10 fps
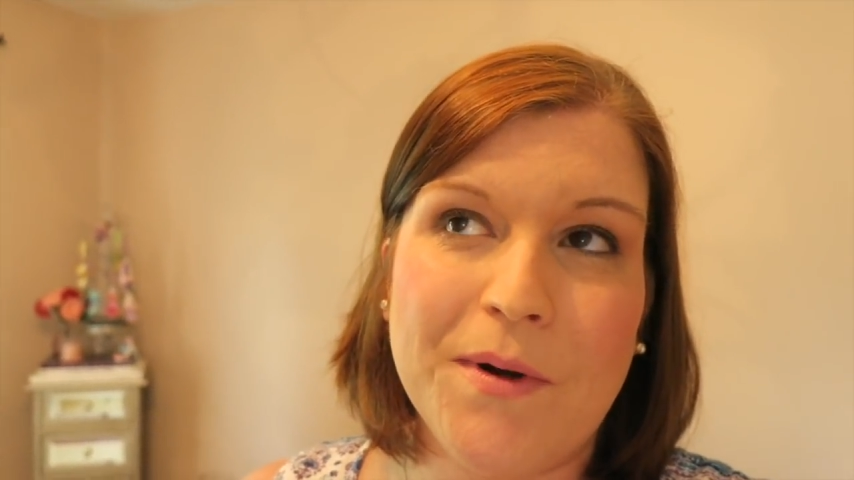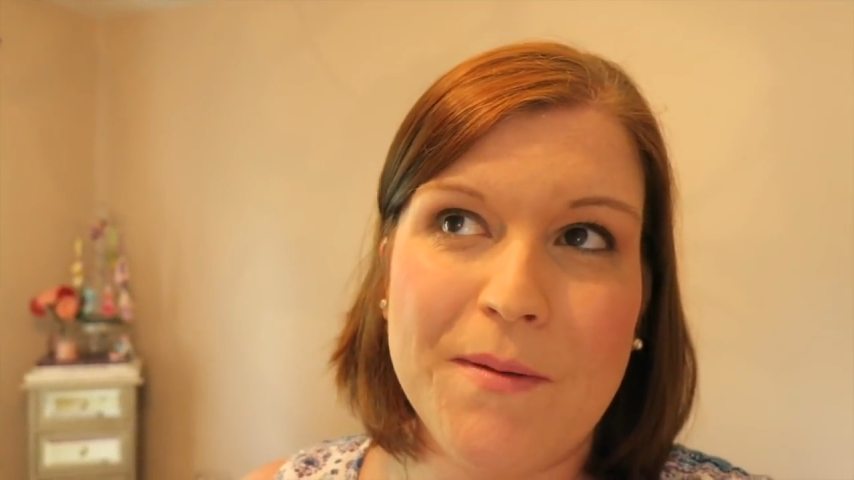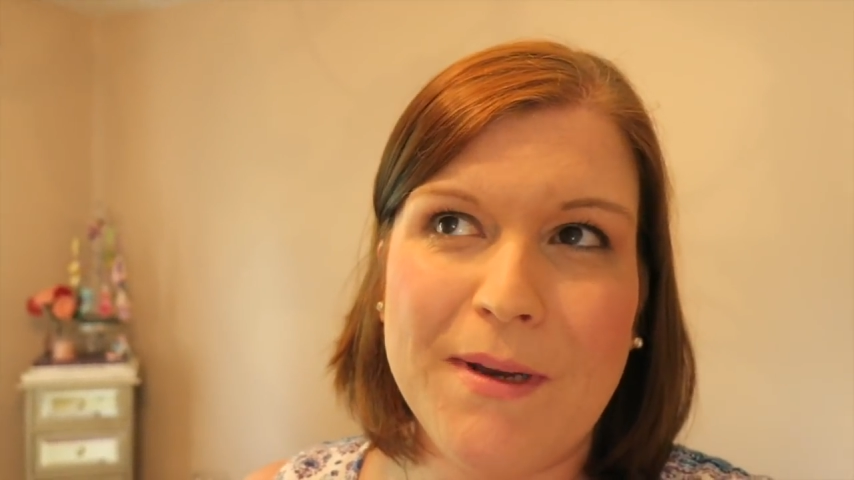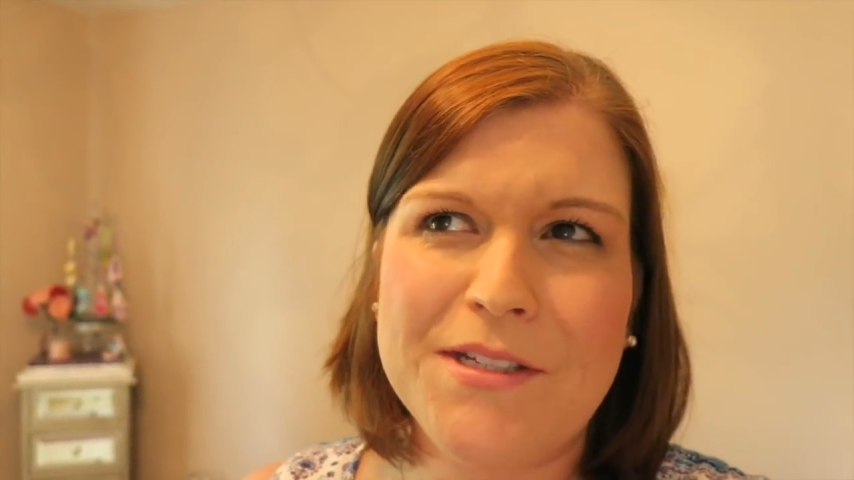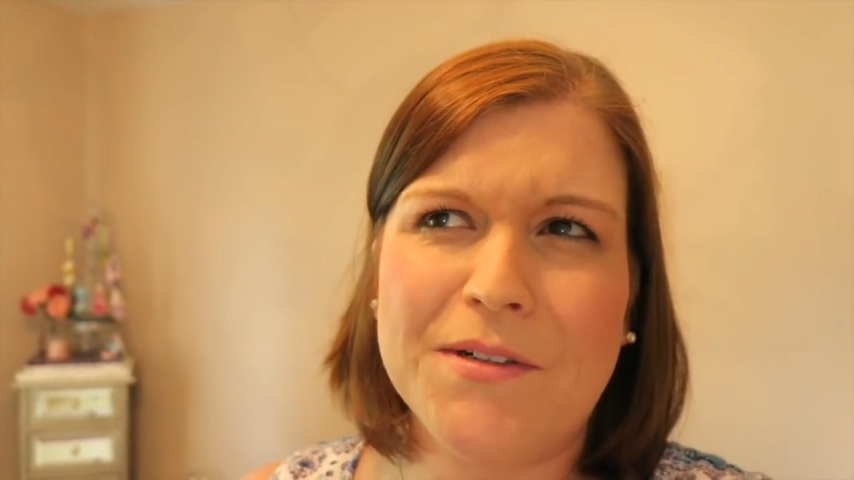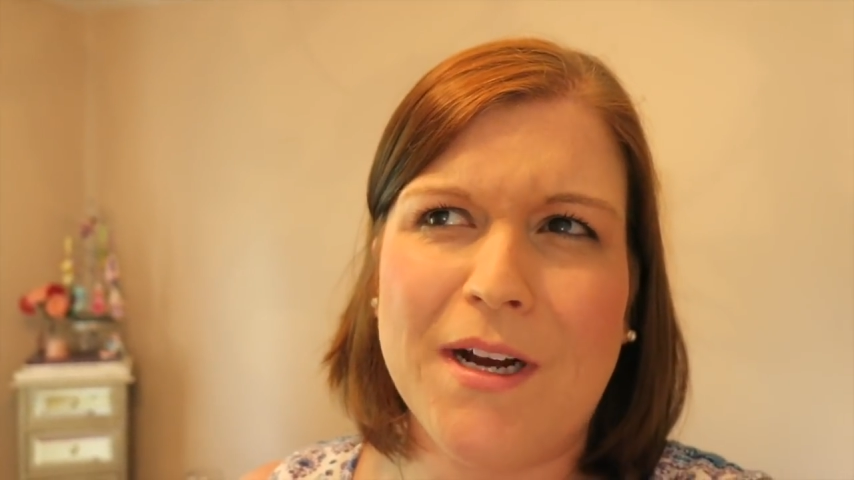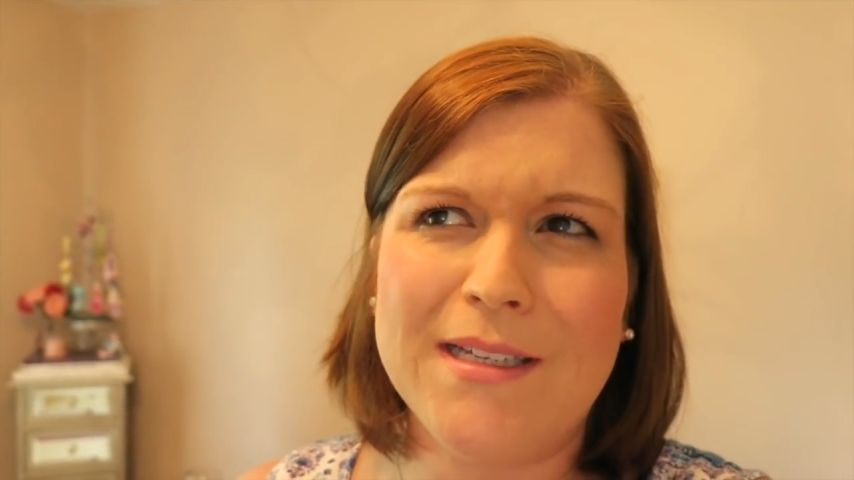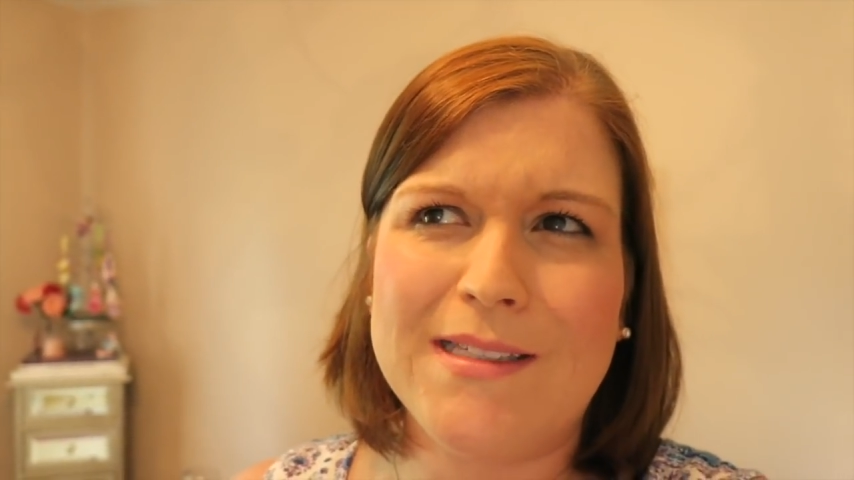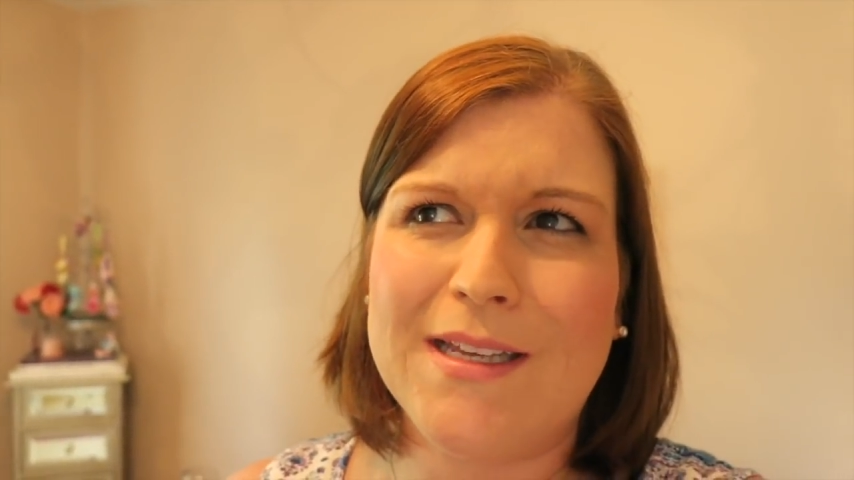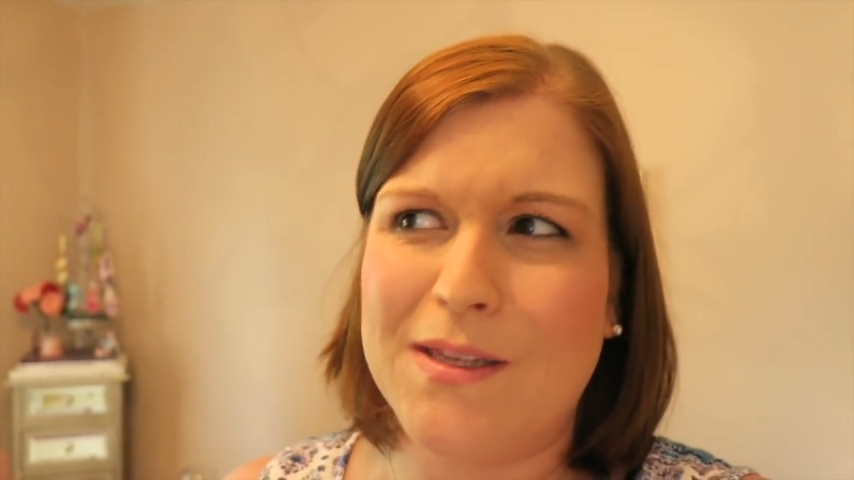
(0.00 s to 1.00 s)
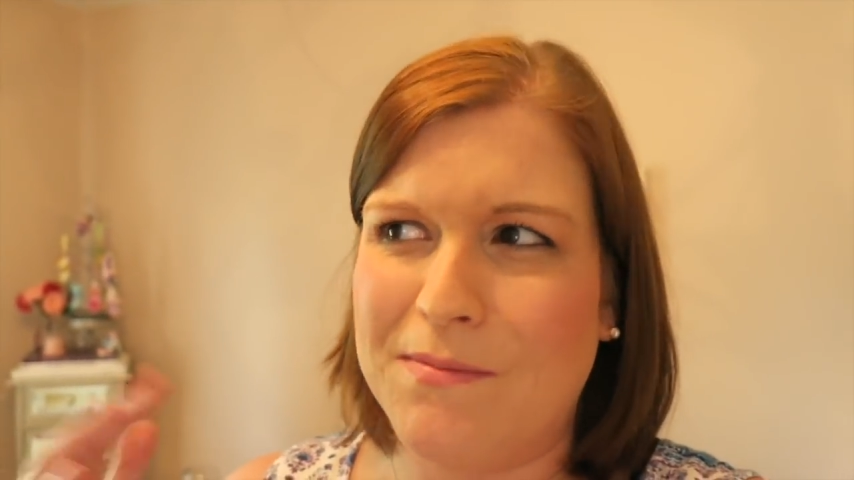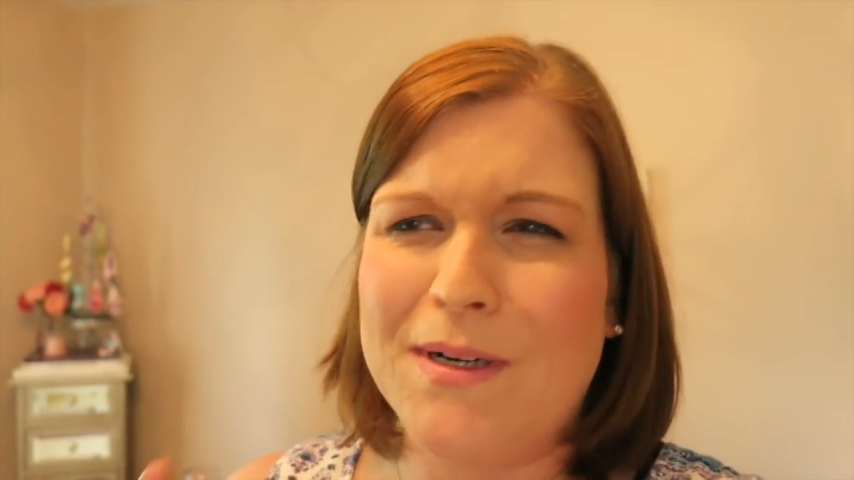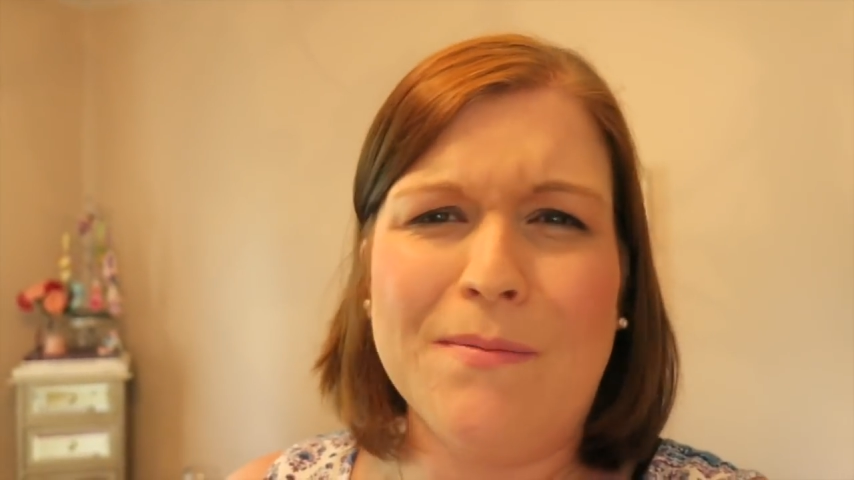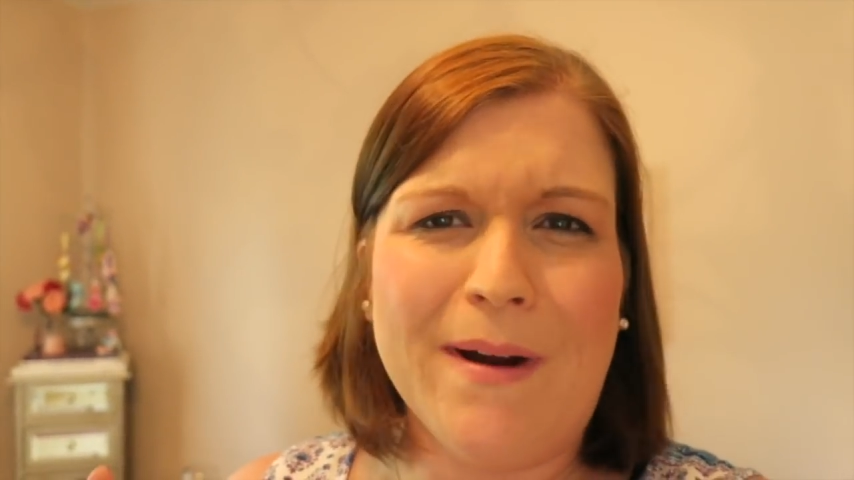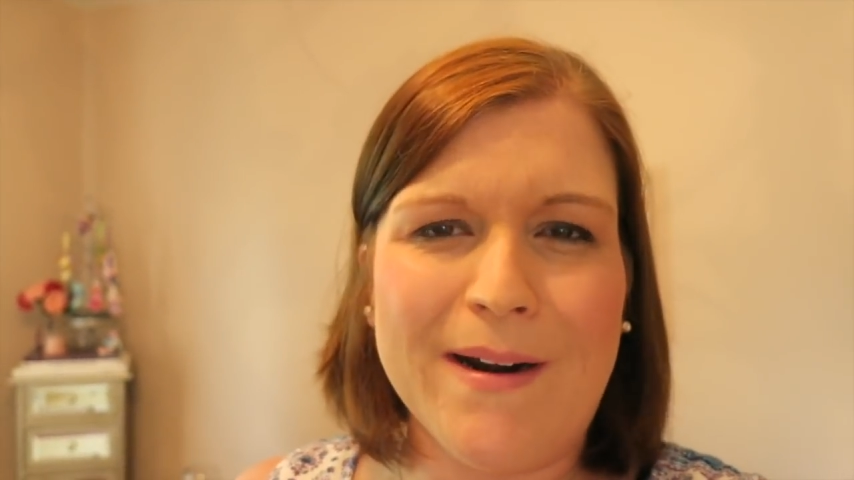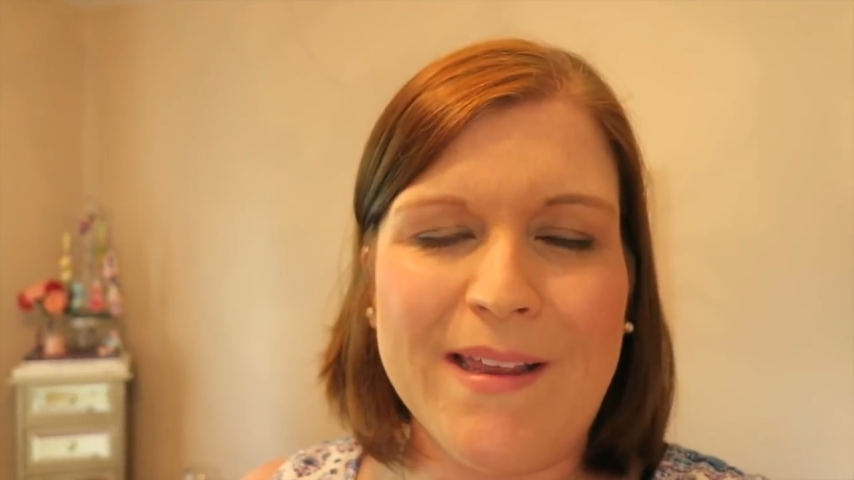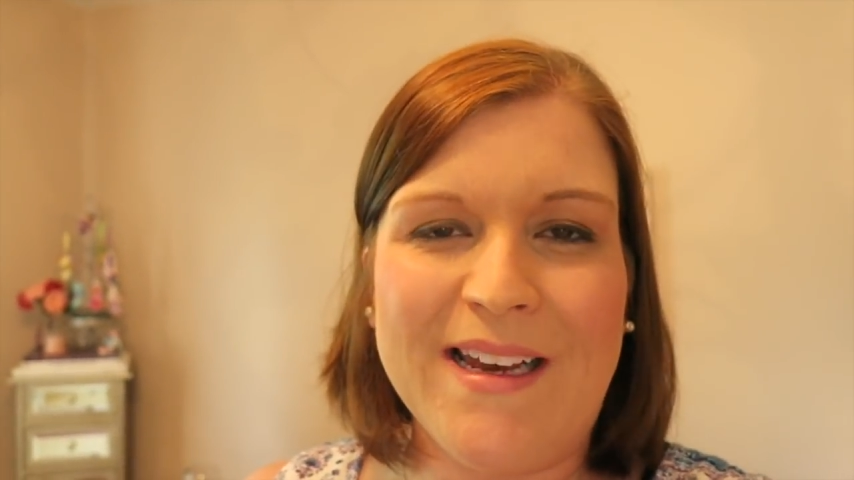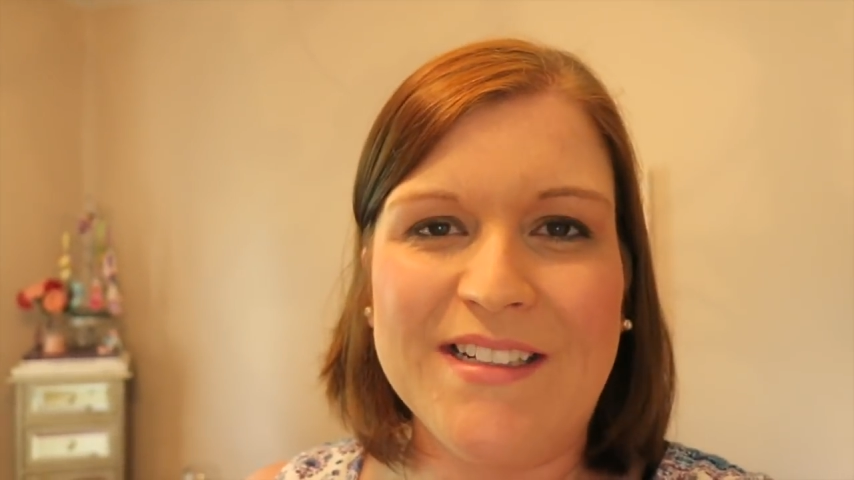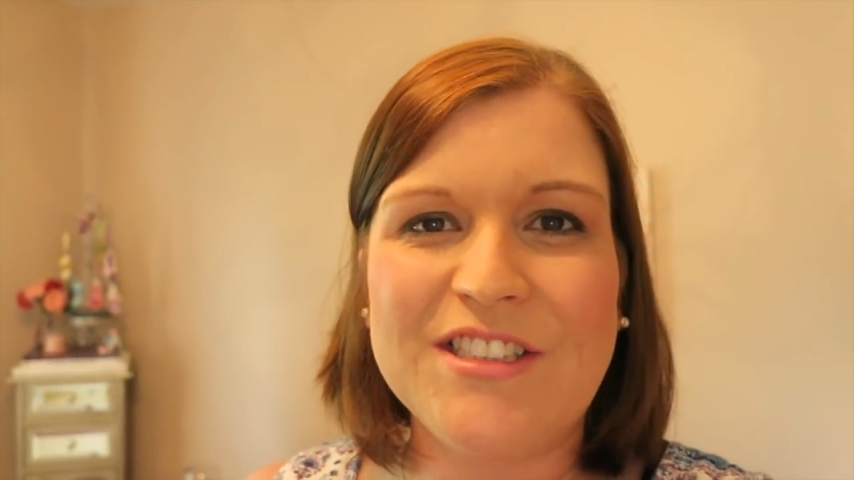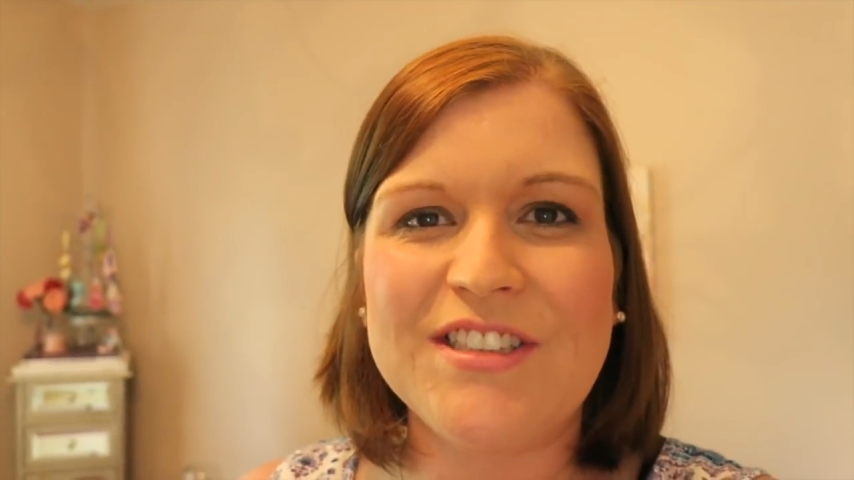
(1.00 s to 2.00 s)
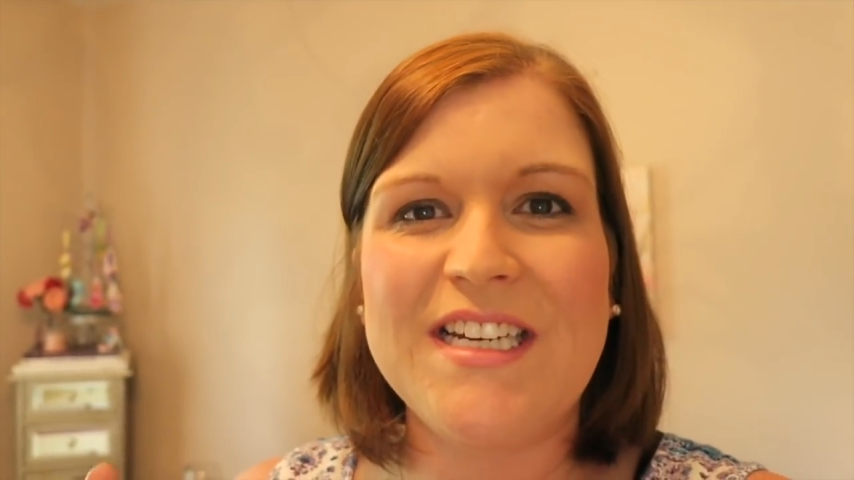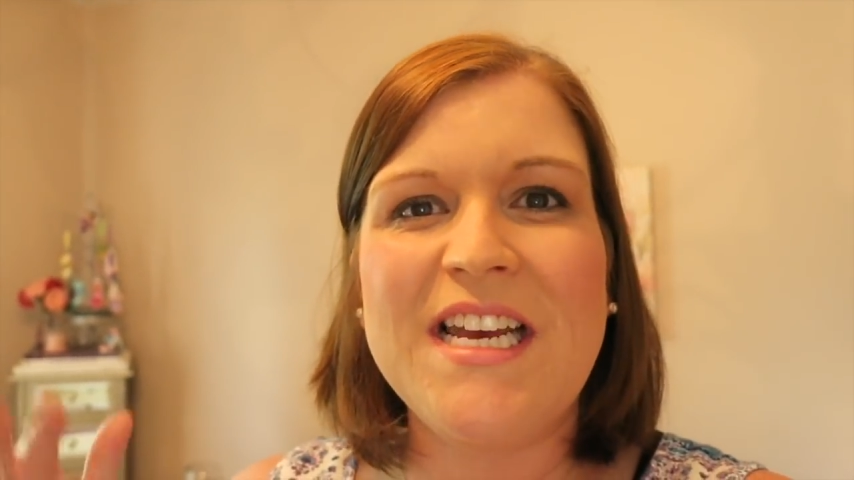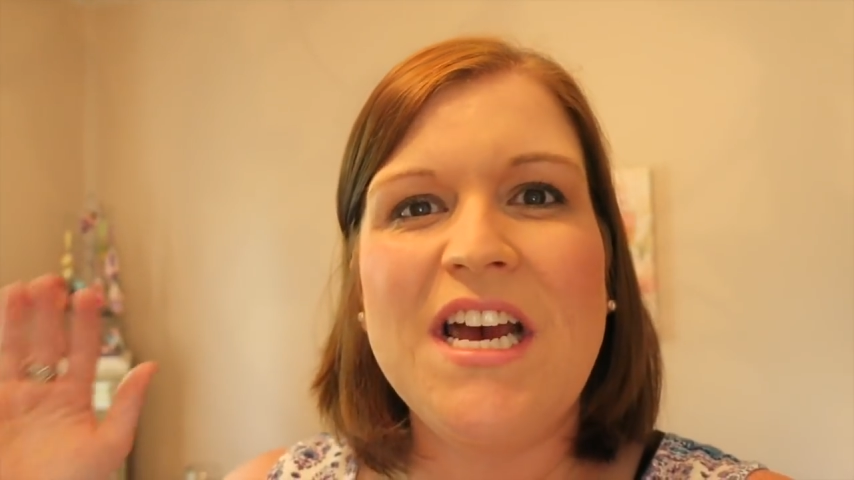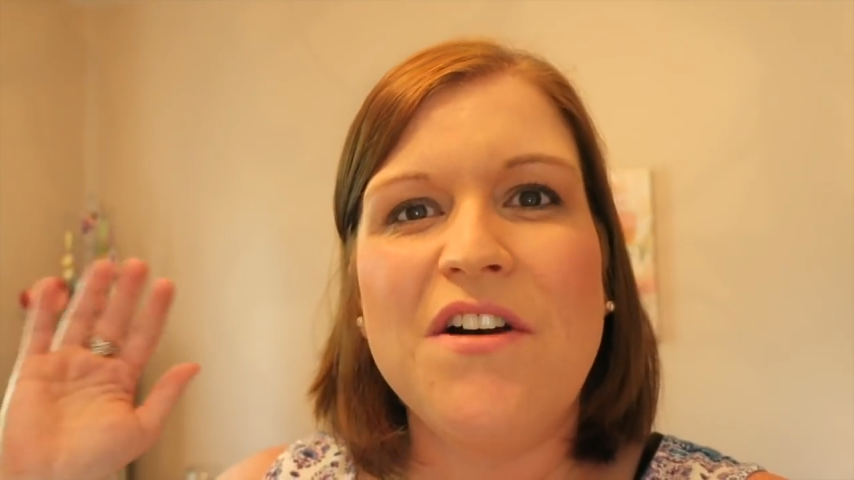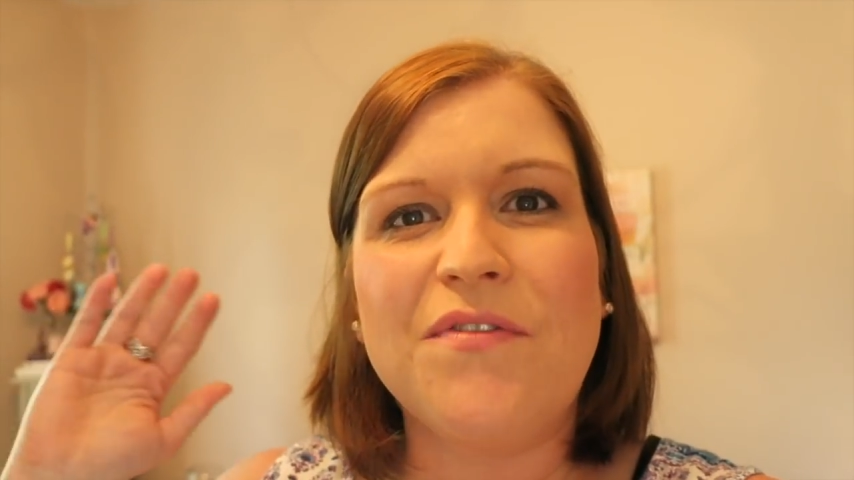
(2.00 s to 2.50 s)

pretty much across like the middle part of the country